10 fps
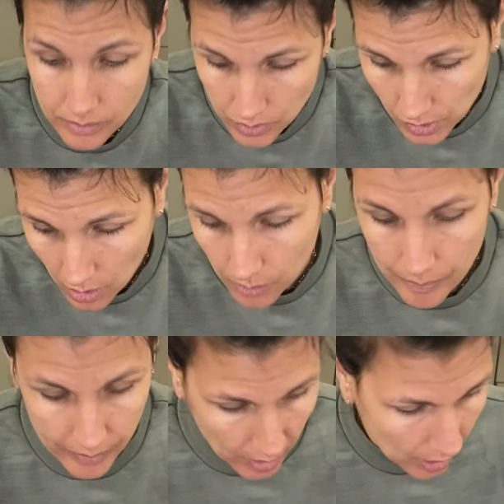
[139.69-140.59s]
So
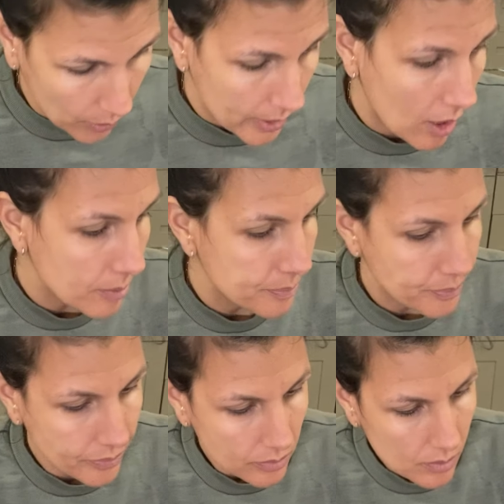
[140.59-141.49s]
here we go.
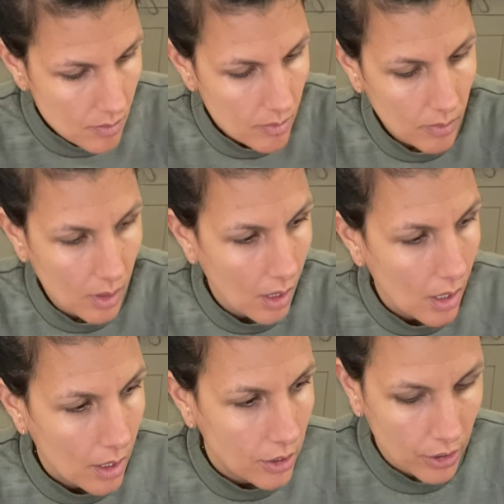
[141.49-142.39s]

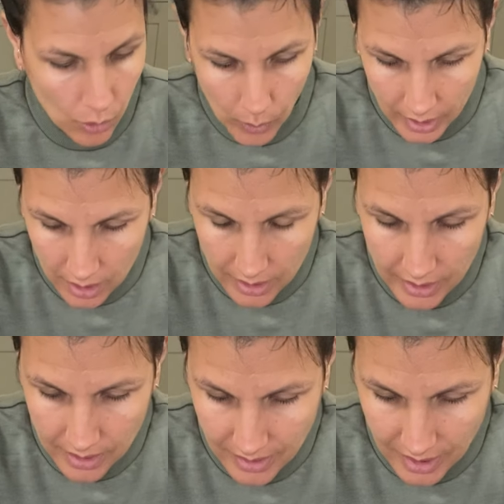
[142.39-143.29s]
You're going to want to
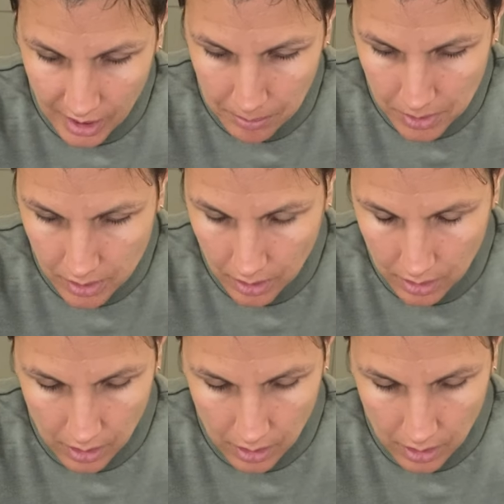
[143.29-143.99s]
clean the seams.